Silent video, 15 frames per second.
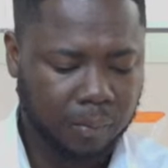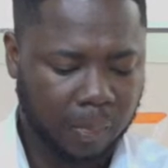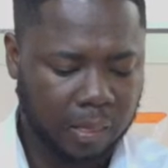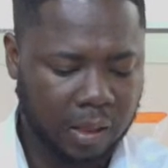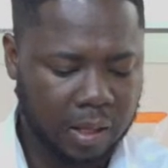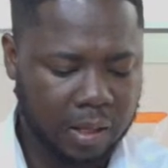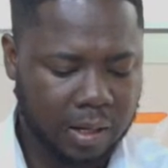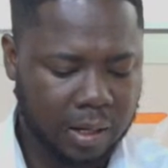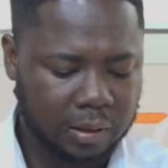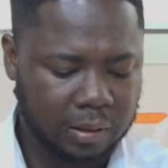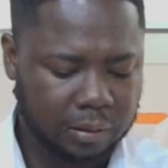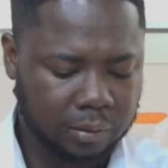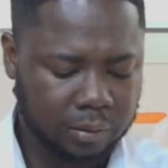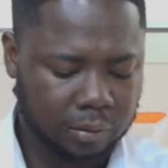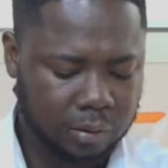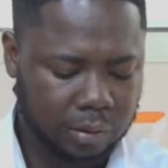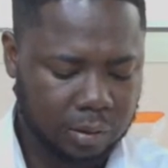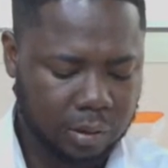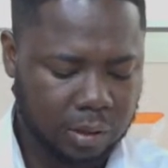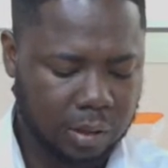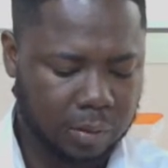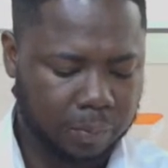they can.
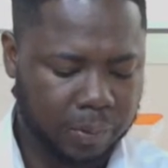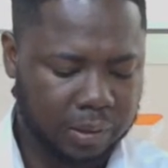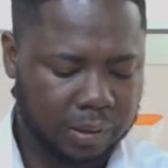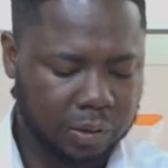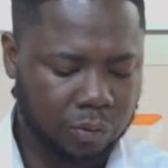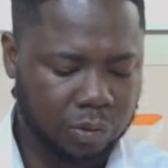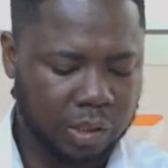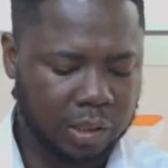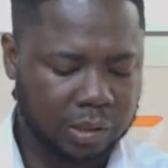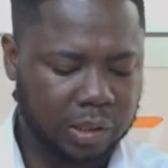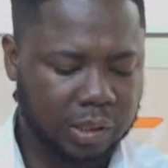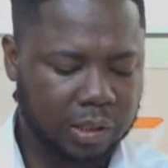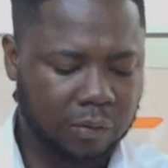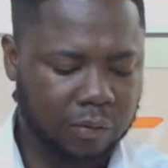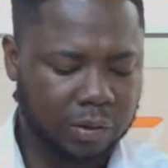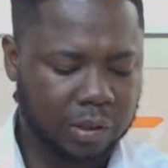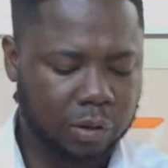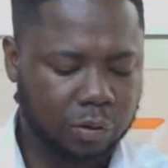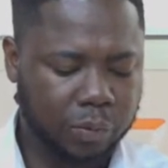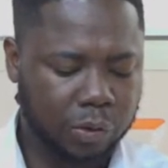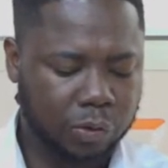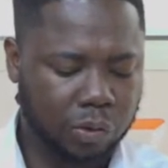Pursue the agenda of the
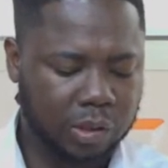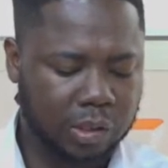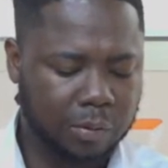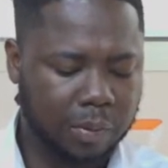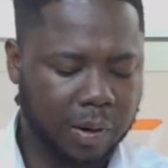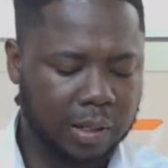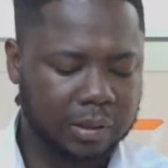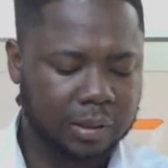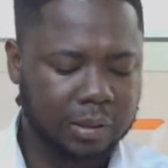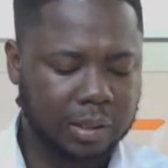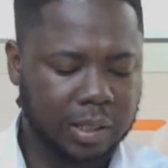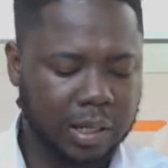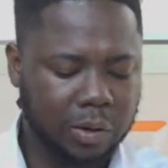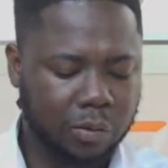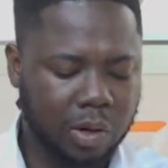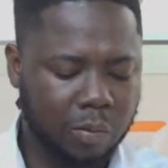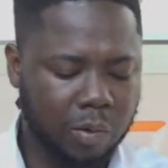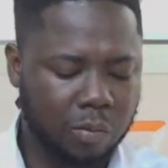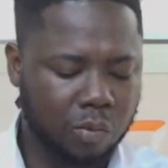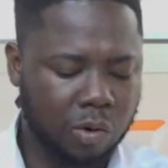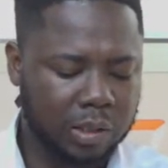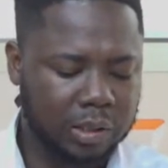New Patriotic Party. Nana
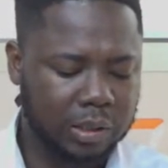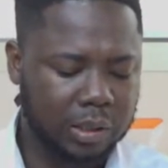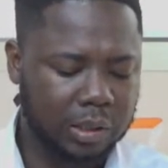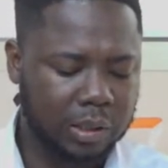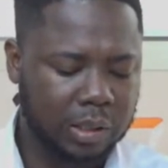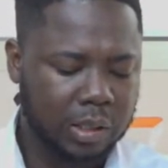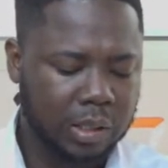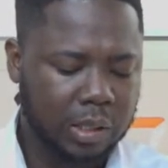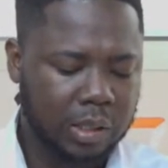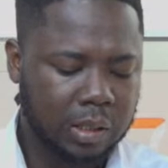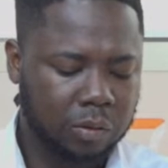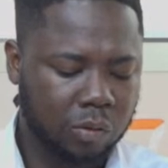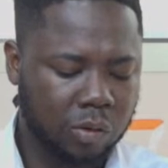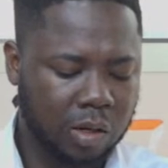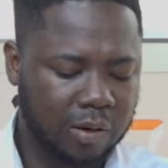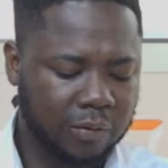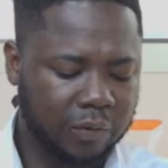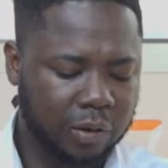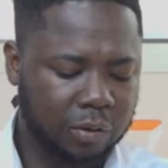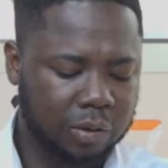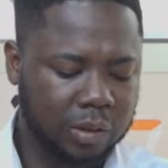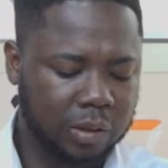Ekwema Boate, Dudana
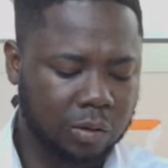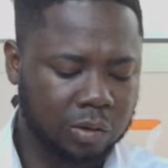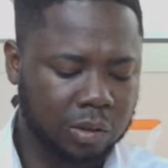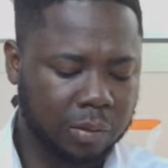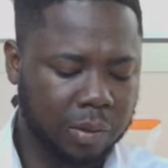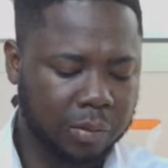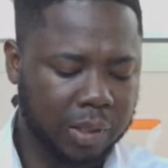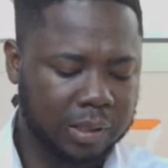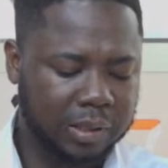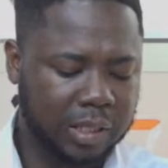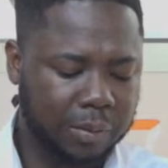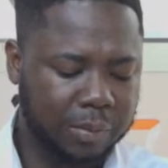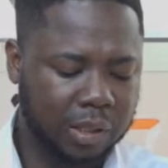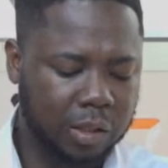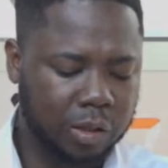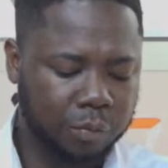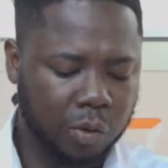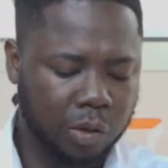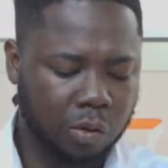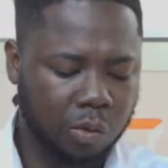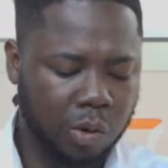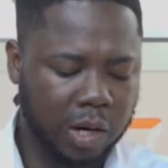Frenosi, Dr. Bamiya is coming. Good
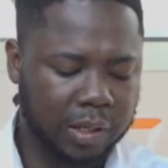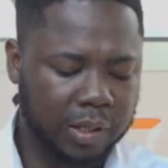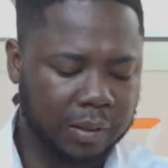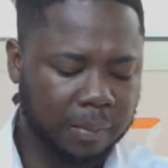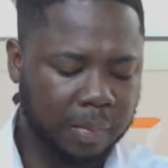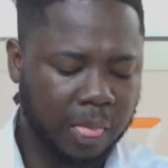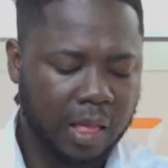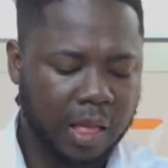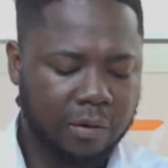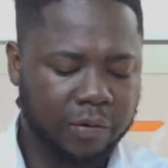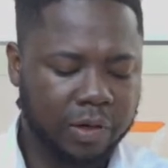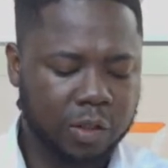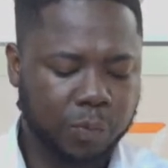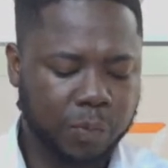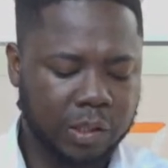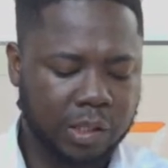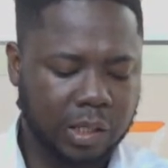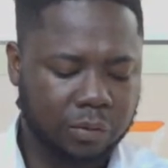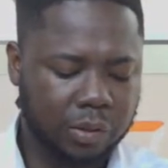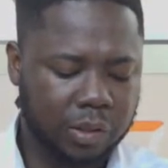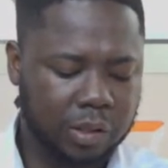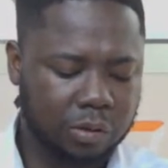morning, Owahine. A very
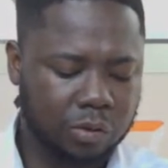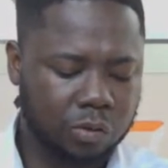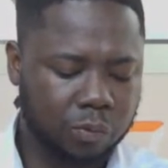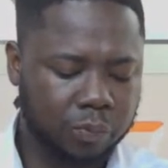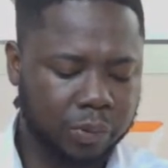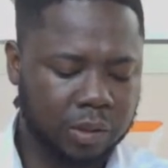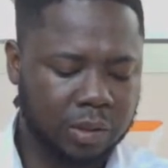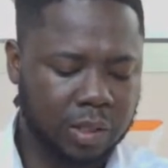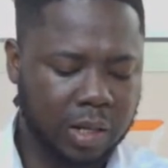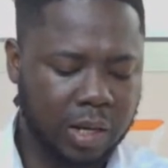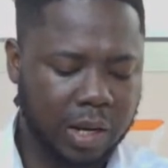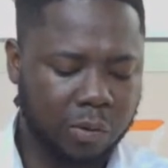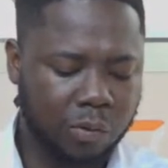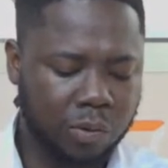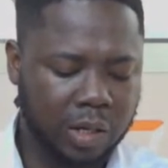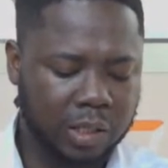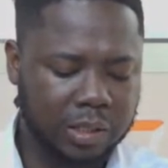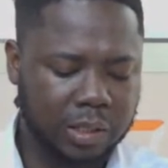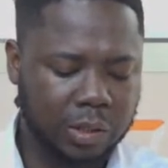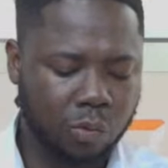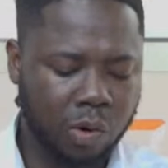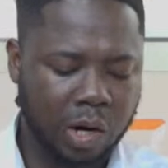special greetings to Priscilla
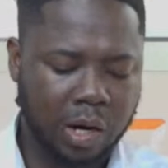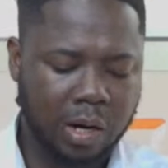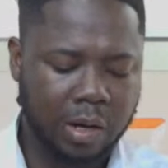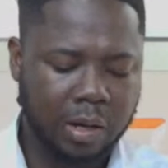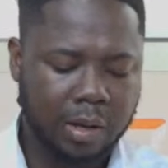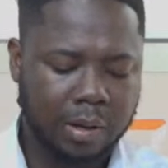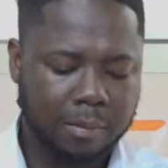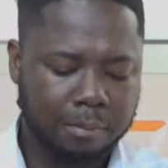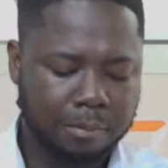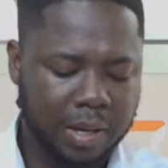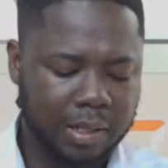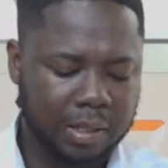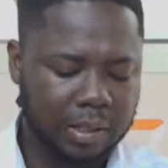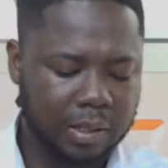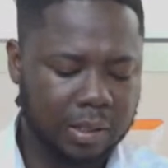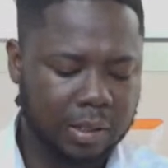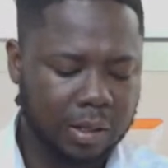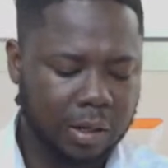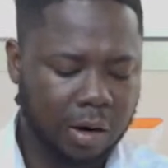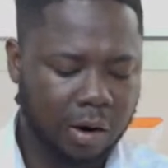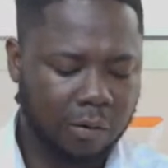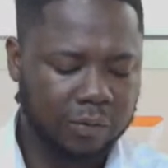Ekwiachirewa Benny
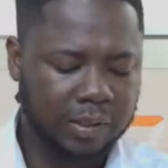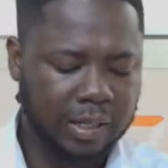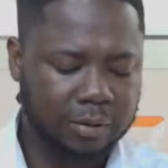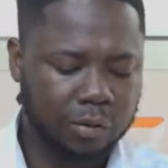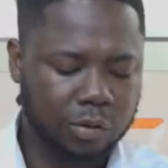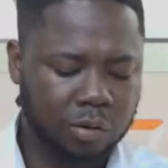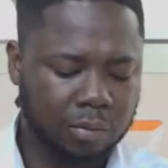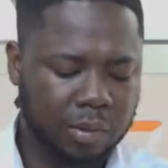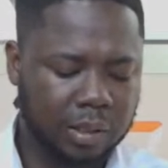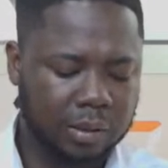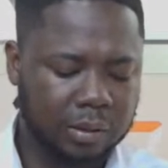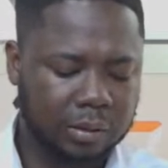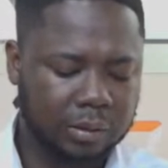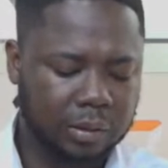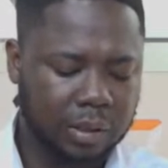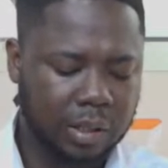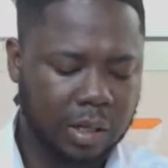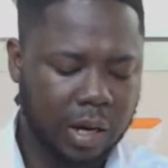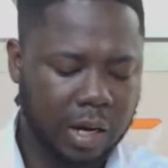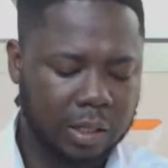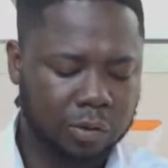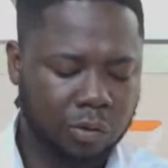of Dansoman,
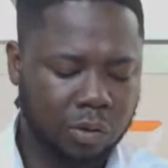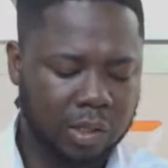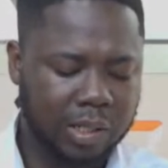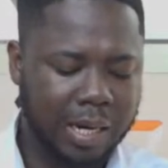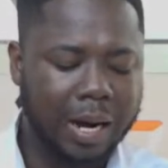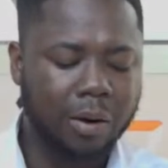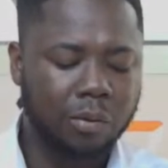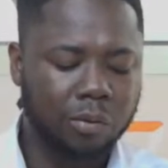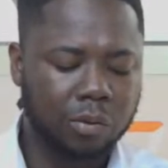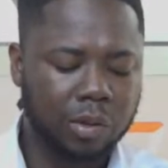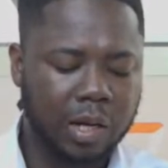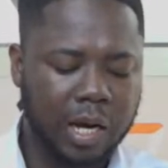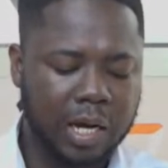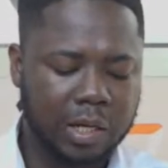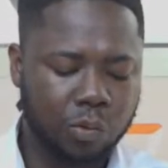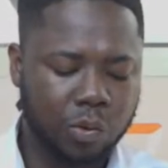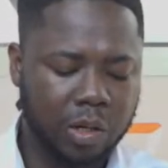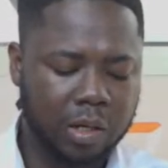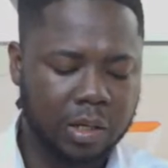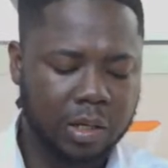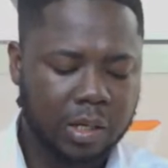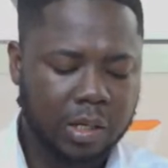Asore Dahun.
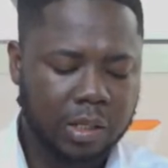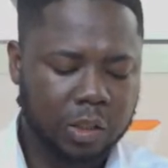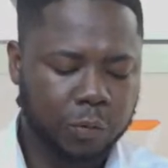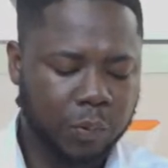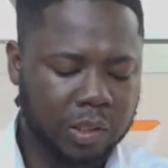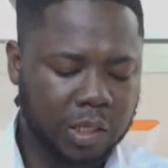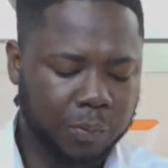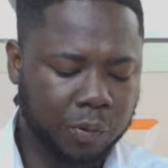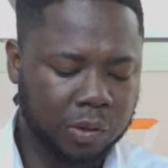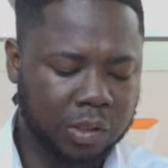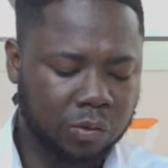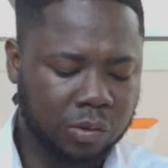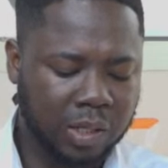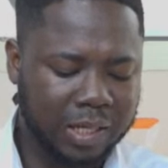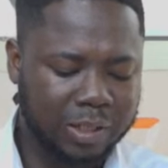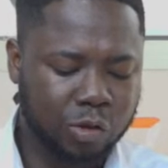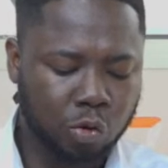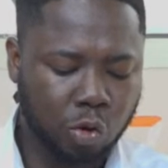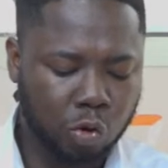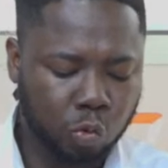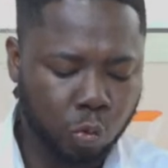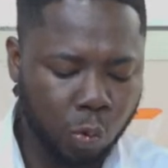Anyway, the special prosecutor is
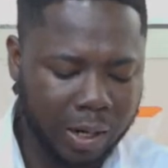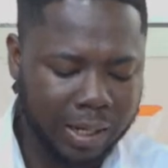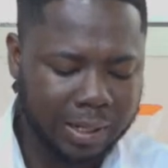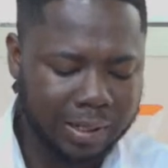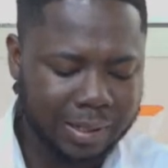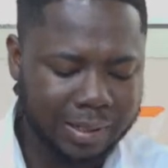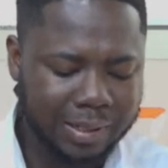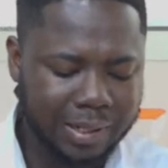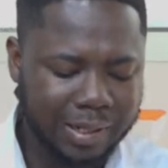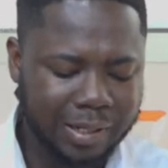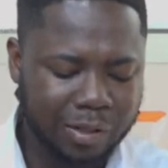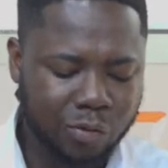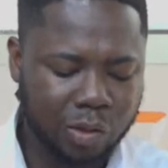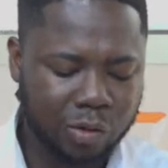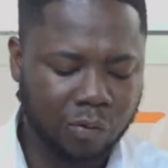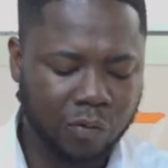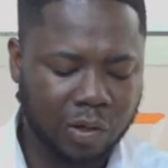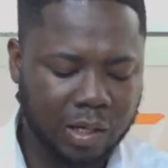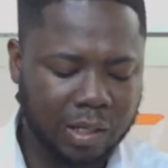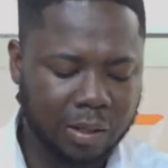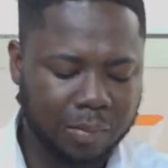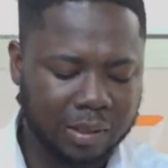not working in the interest of
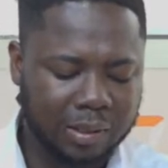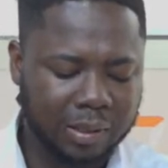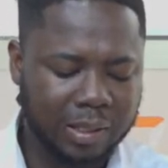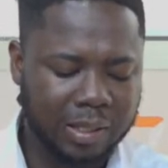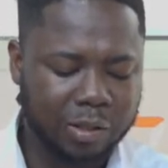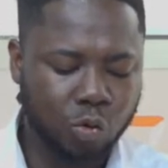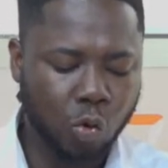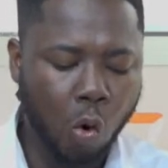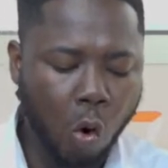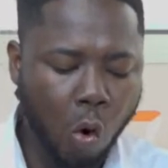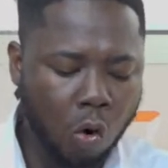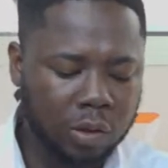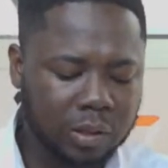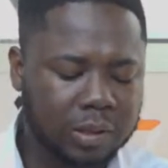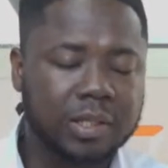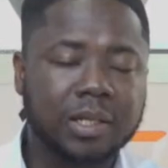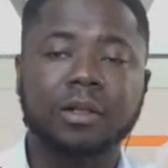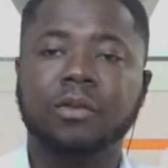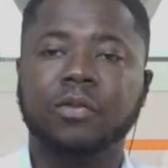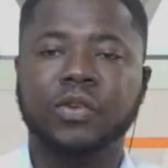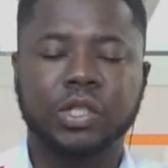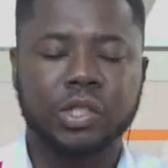Ghana, but his own
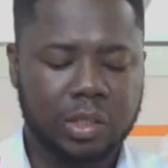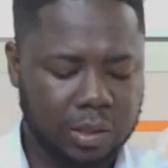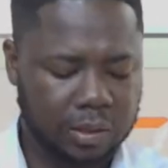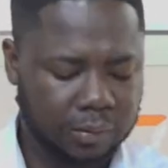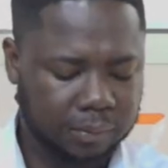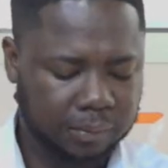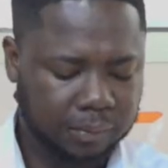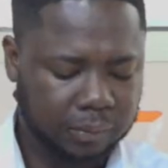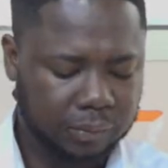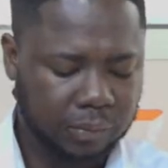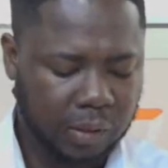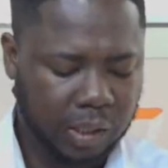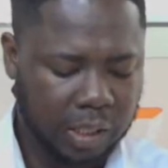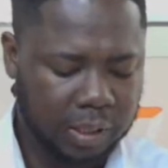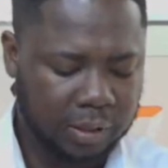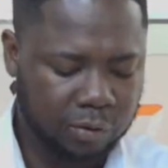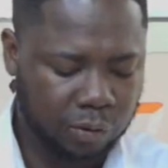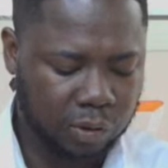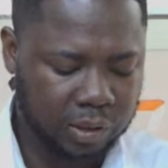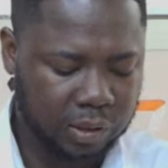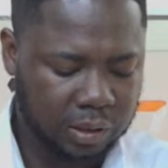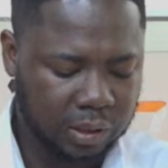selfish
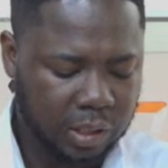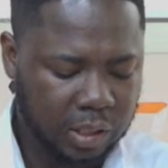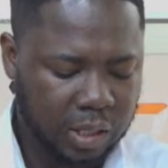interest.